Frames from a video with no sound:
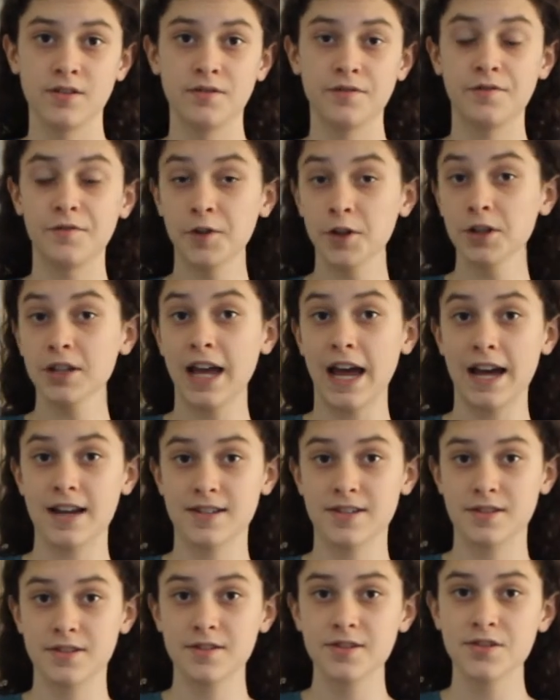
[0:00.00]
Full
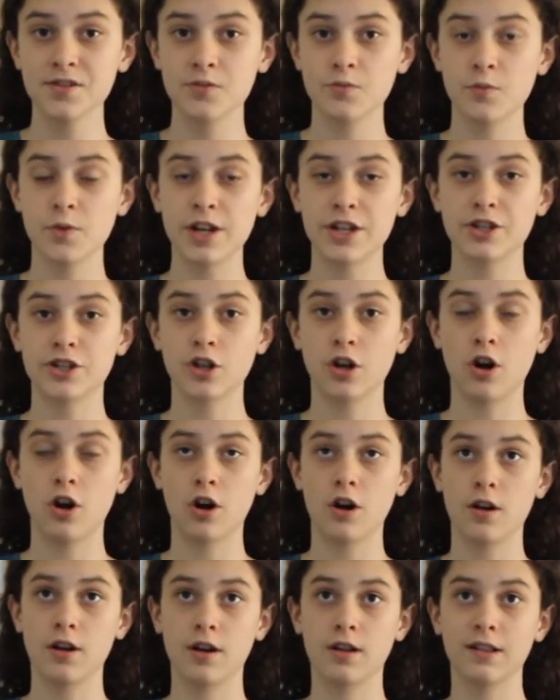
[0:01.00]
casters, which
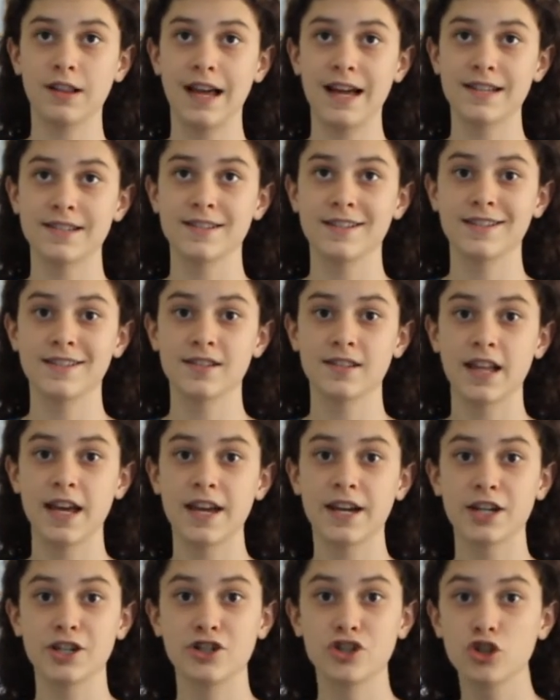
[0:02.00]
are classes
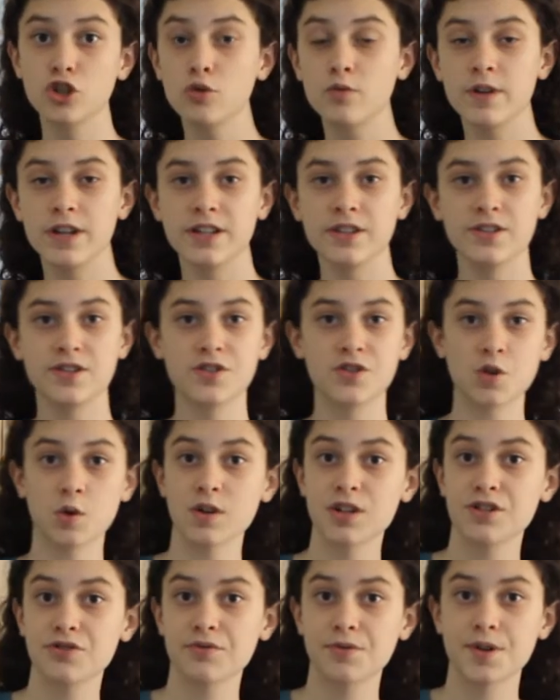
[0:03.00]
like druids,
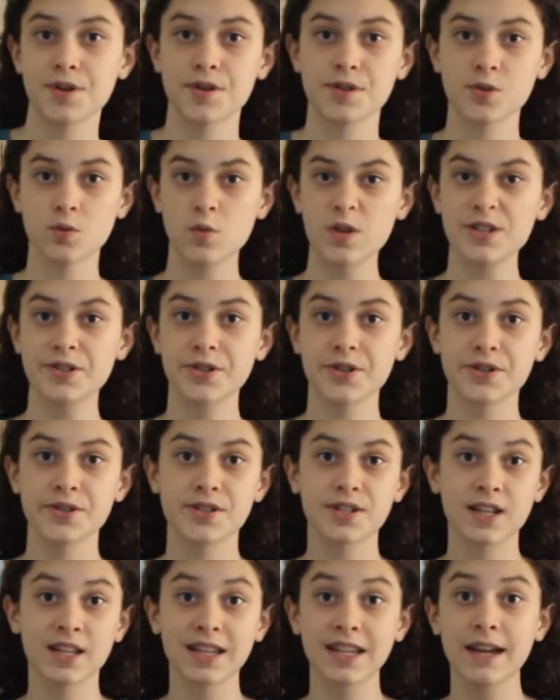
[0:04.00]
sorcerers,
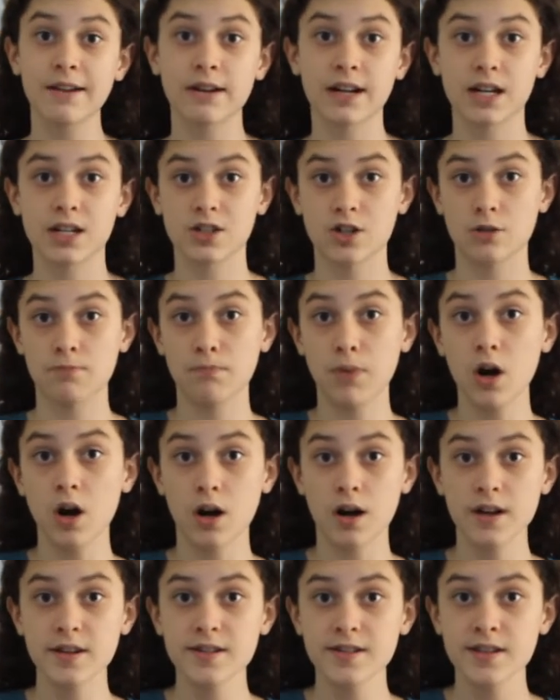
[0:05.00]
wizards, clerics, or
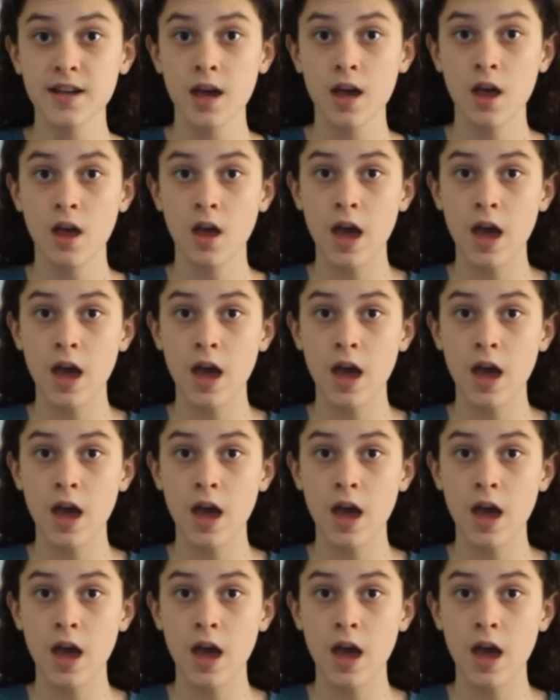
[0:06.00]
bards.